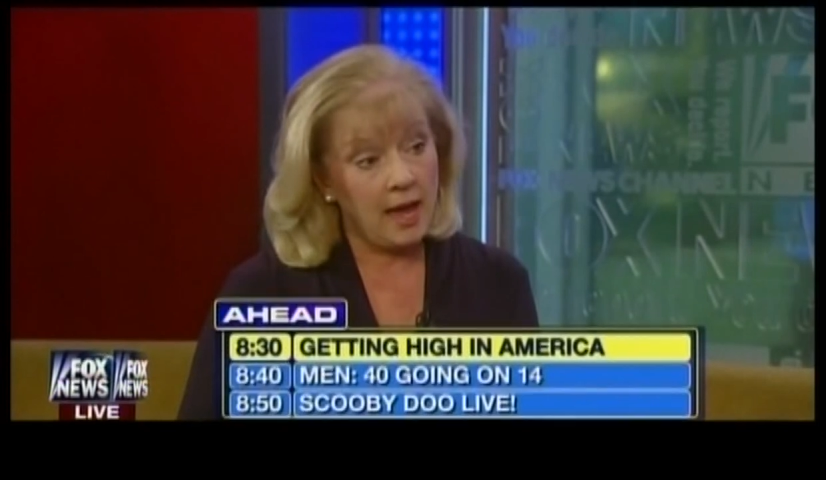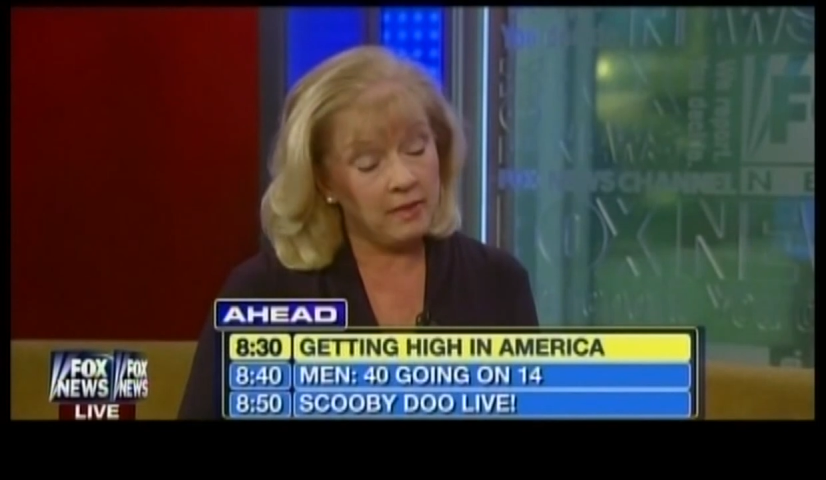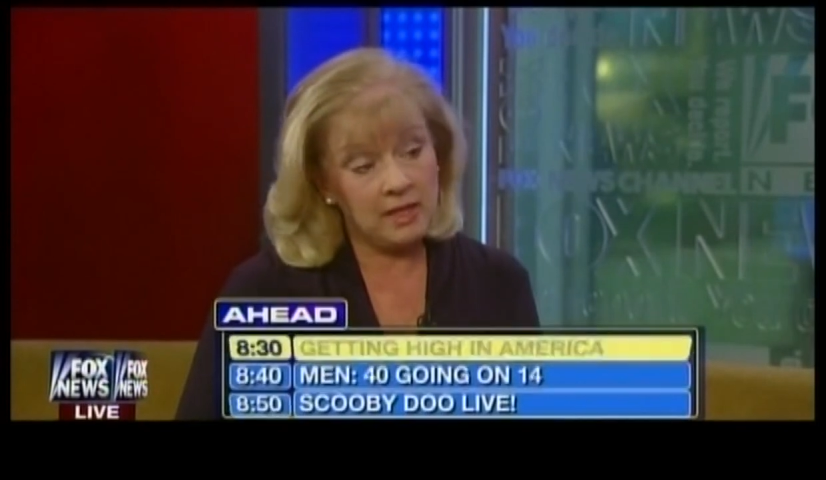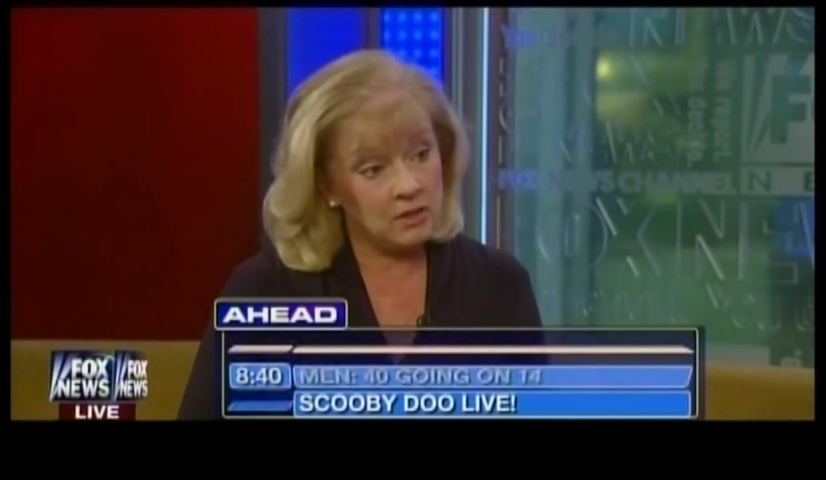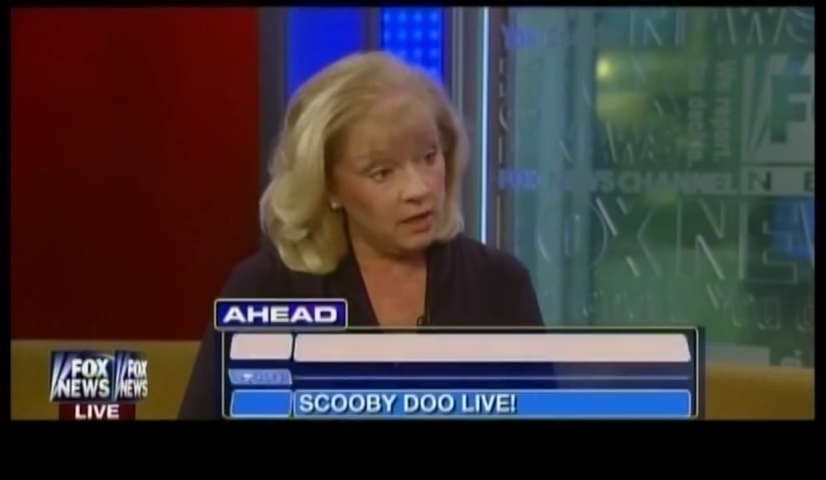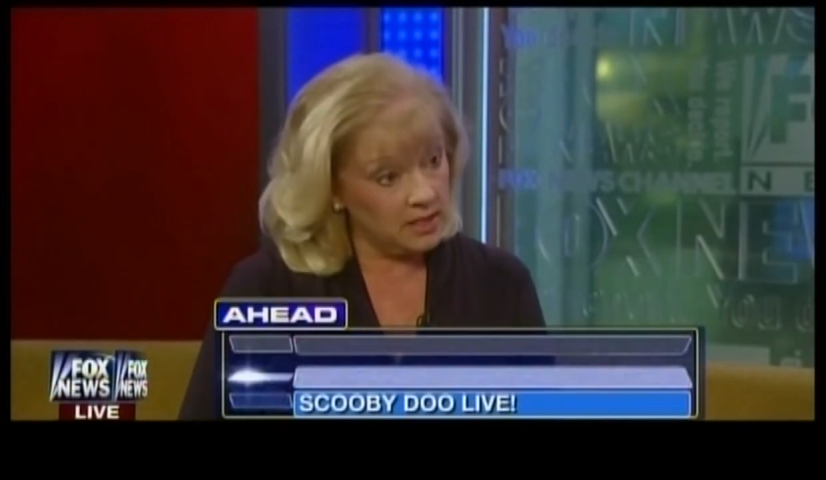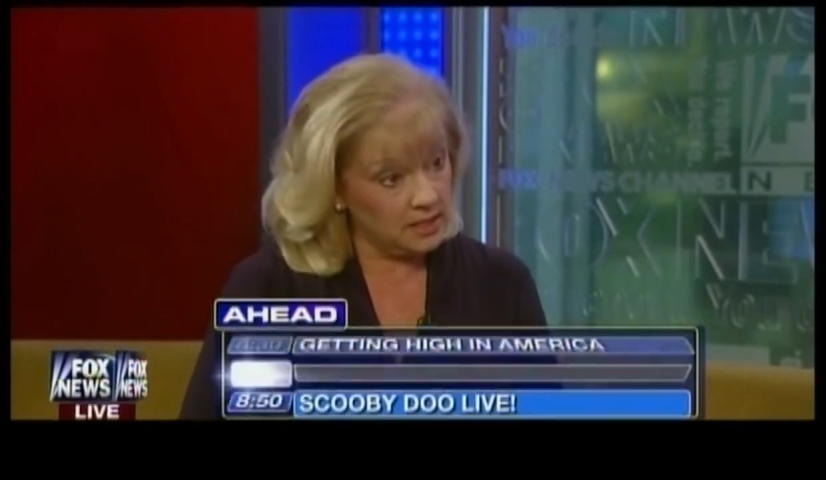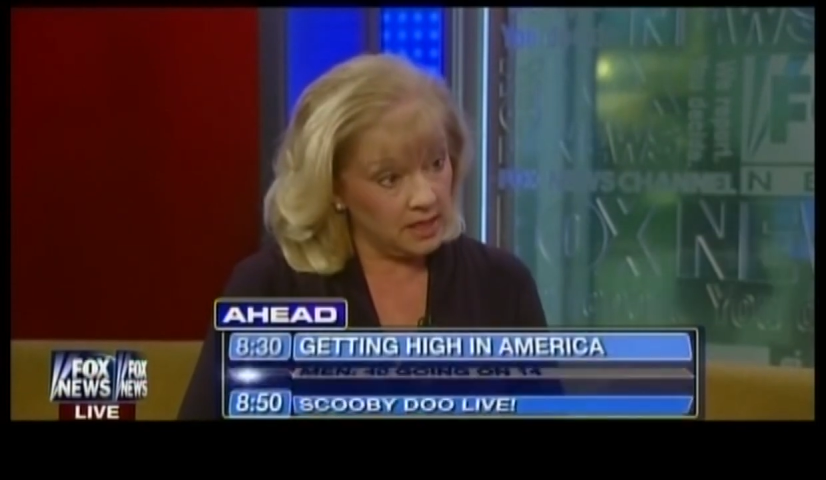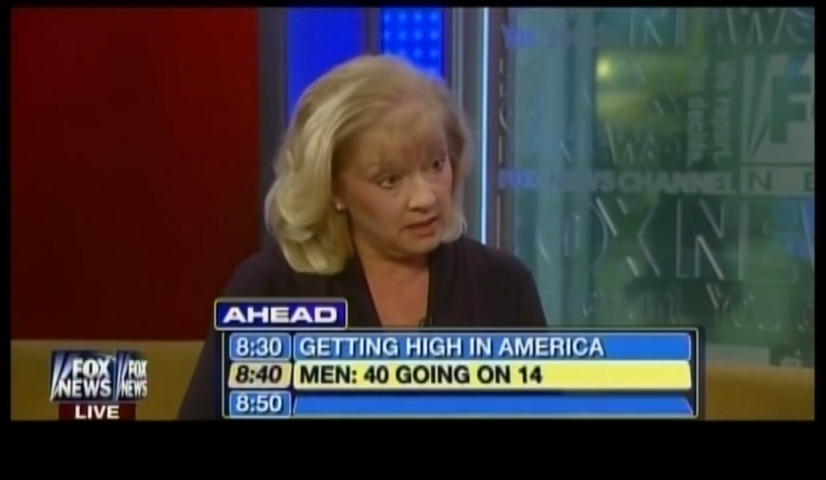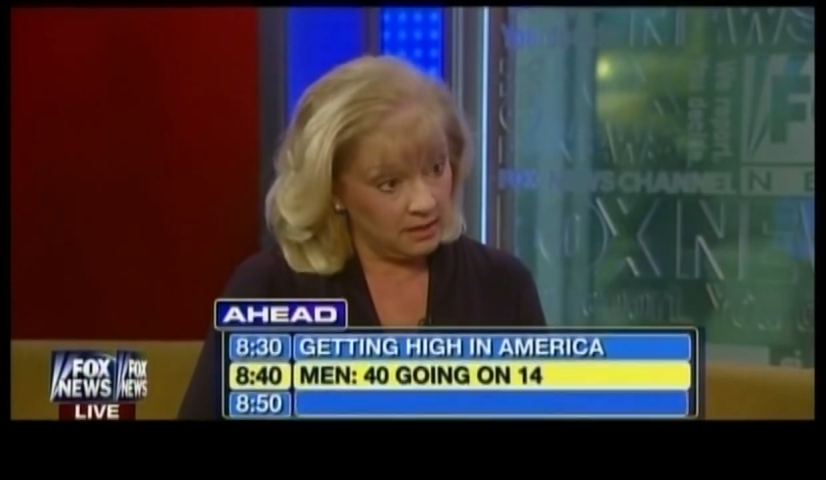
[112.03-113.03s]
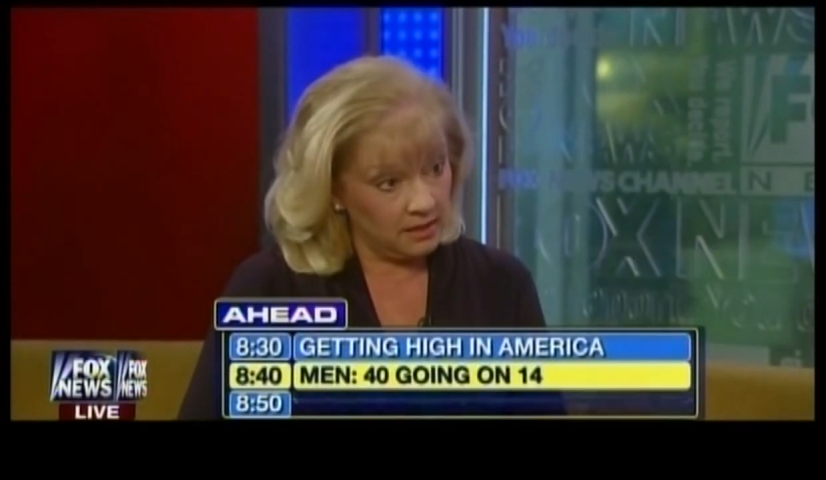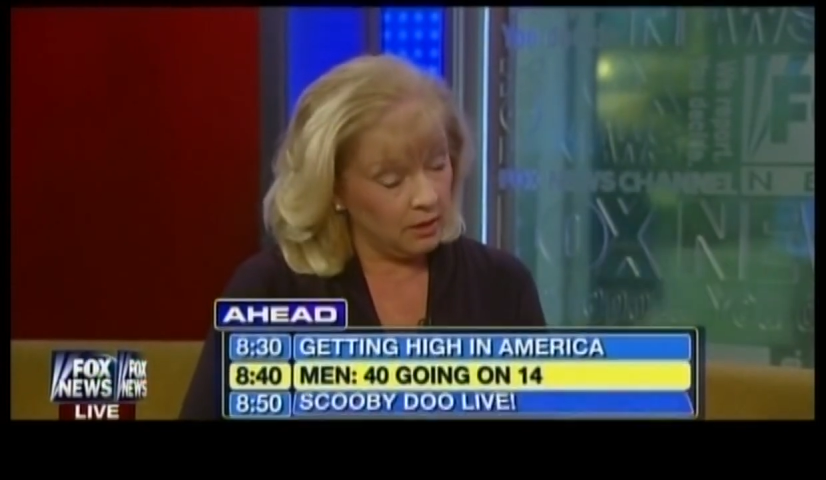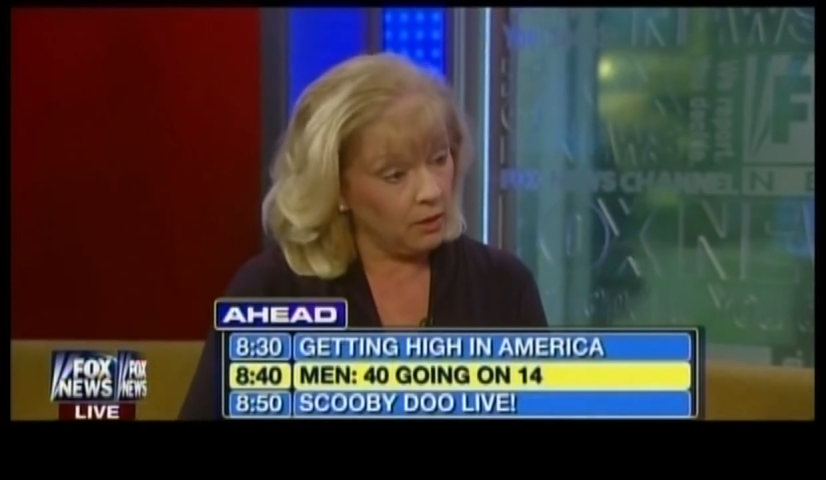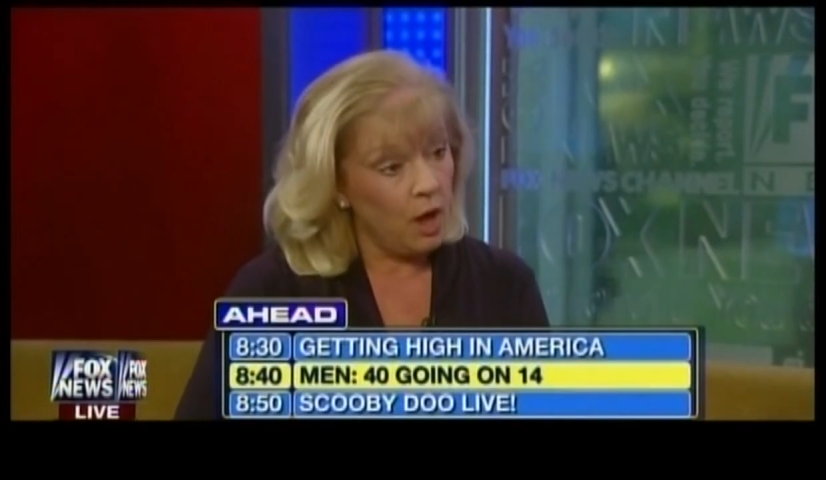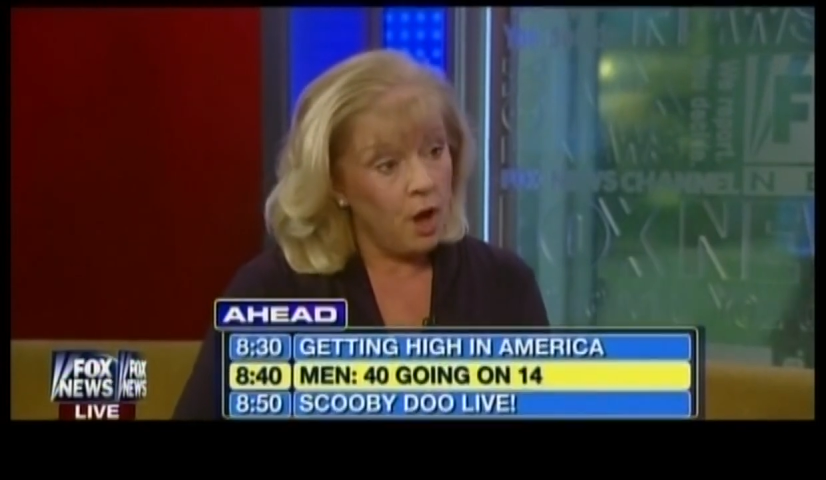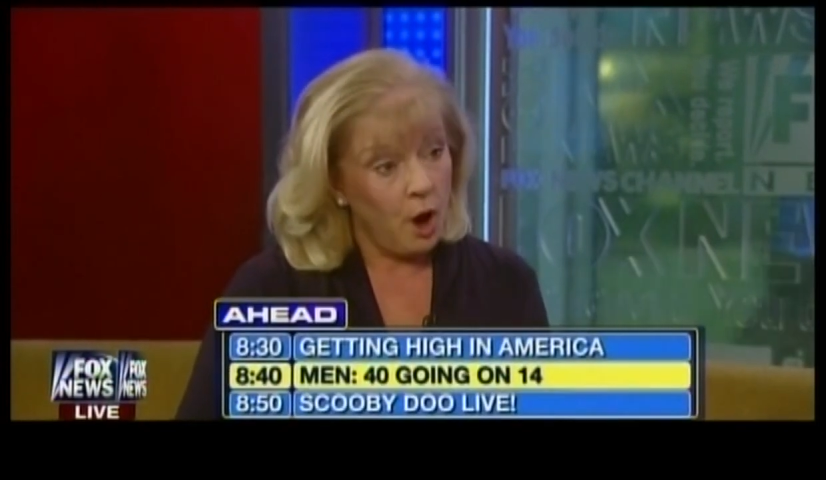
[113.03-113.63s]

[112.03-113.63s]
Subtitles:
And that's not to say that there